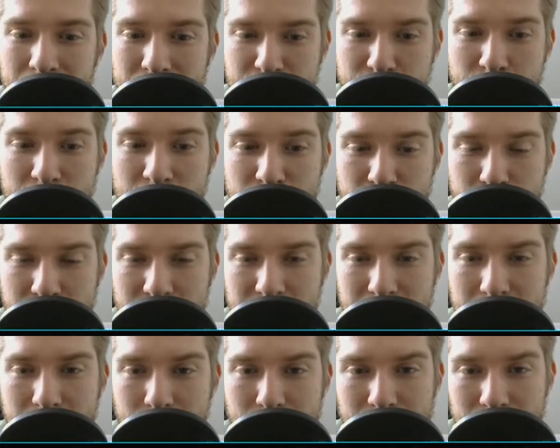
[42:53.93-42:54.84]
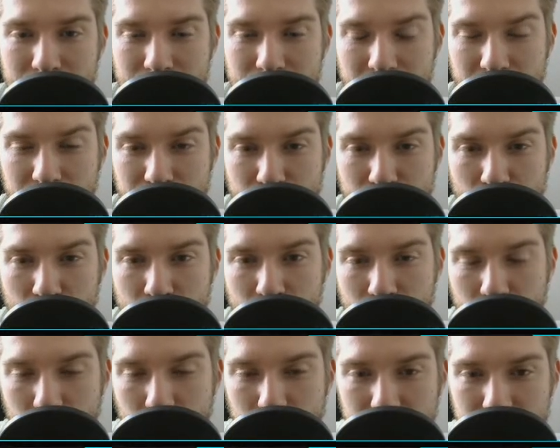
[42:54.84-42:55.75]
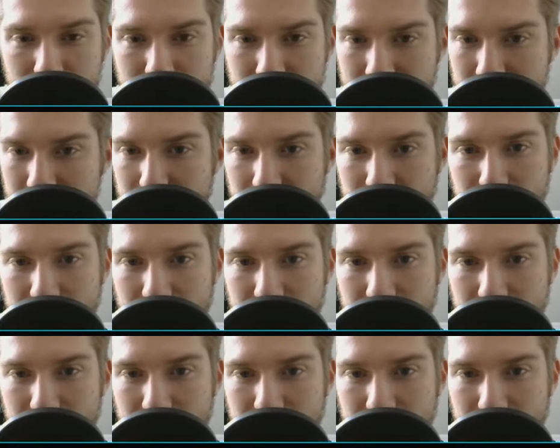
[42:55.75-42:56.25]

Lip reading: Especially being that Jalen Tolbert was,